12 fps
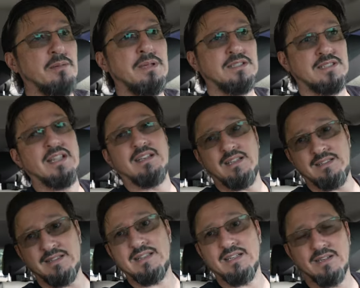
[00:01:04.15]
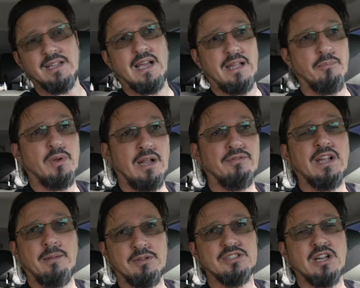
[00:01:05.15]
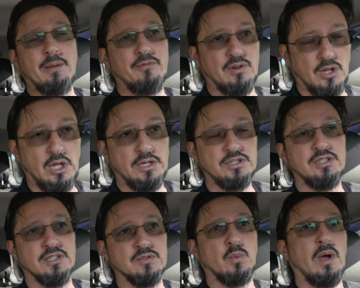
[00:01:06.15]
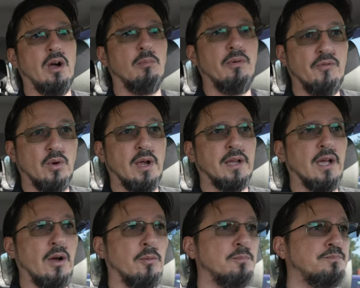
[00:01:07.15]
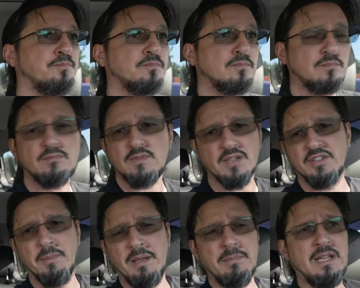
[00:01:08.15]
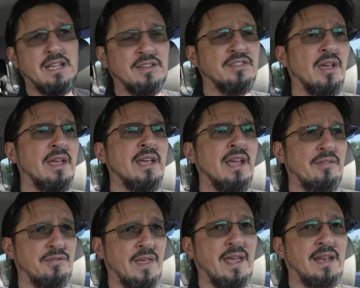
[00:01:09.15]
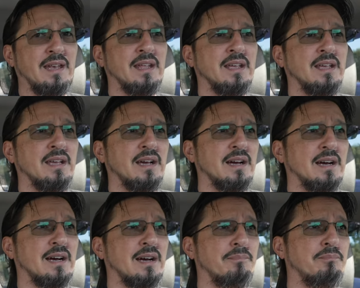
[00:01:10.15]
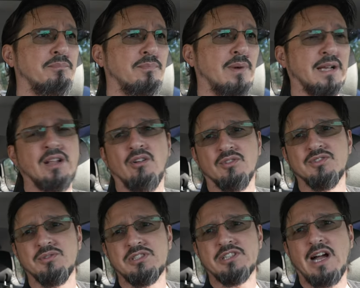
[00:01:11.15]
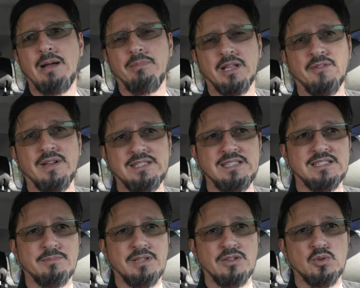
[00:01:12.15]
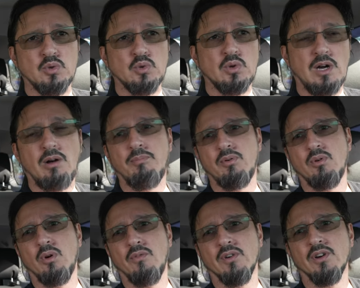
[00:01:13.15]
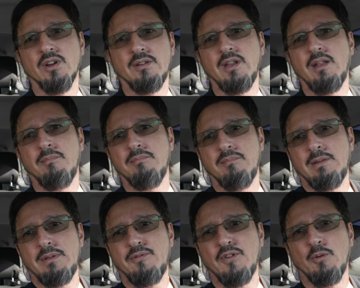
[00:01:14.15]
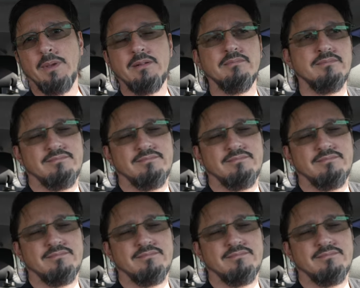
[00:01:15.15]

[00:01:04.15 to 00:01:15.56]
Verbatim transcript: that means that in theory, I would have time to stop for lunch as well before I go to my meetings. And then uh, I can also stop. Like if I see something cool, I'll pull over and, and maybe film it.